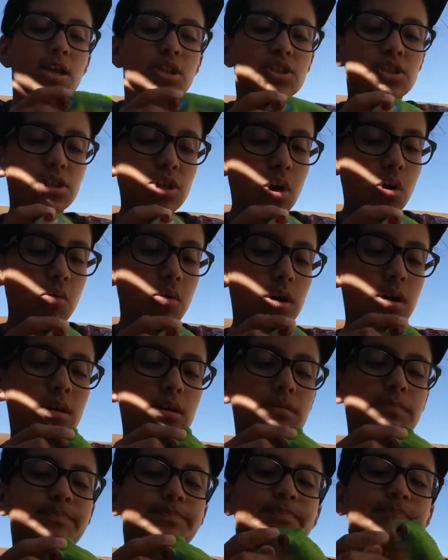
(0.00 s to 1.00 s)
So
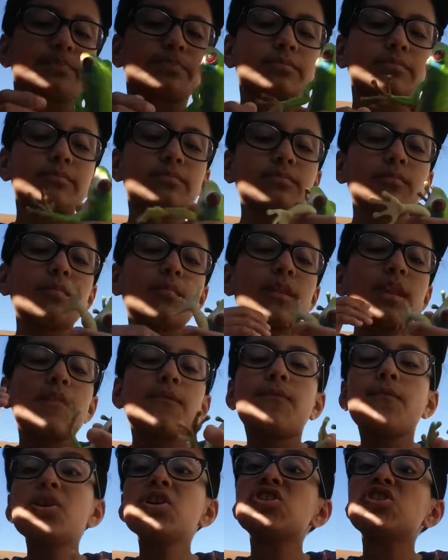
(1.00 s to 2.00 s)

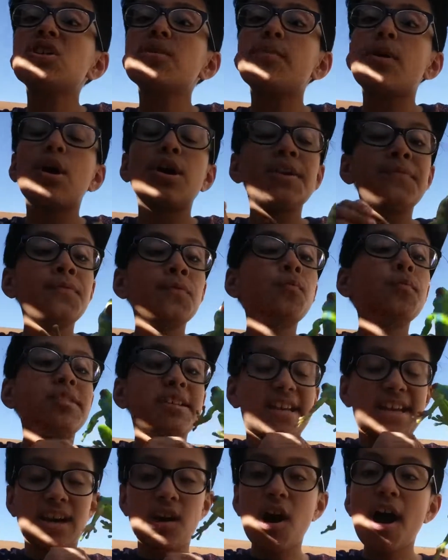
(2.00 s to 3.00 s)
first of all, if you want
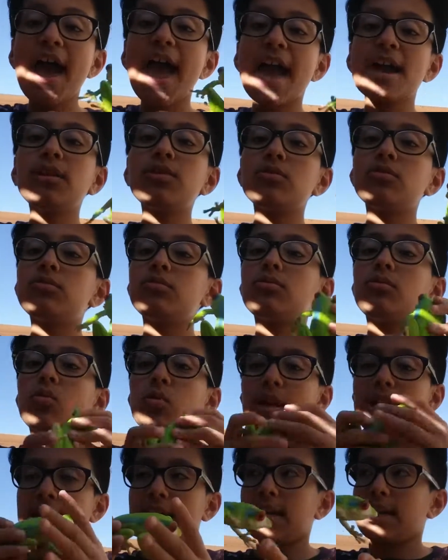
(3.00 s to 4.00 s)
to handle
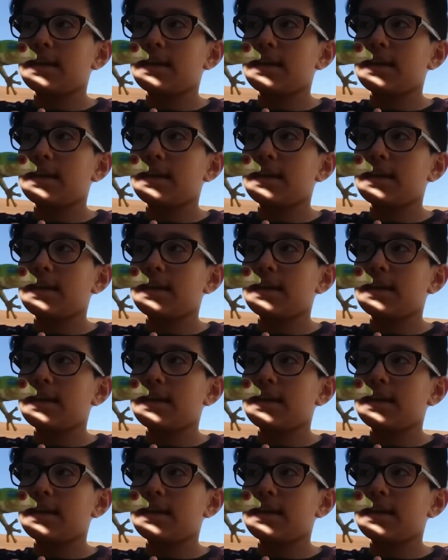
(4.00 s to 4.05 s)
or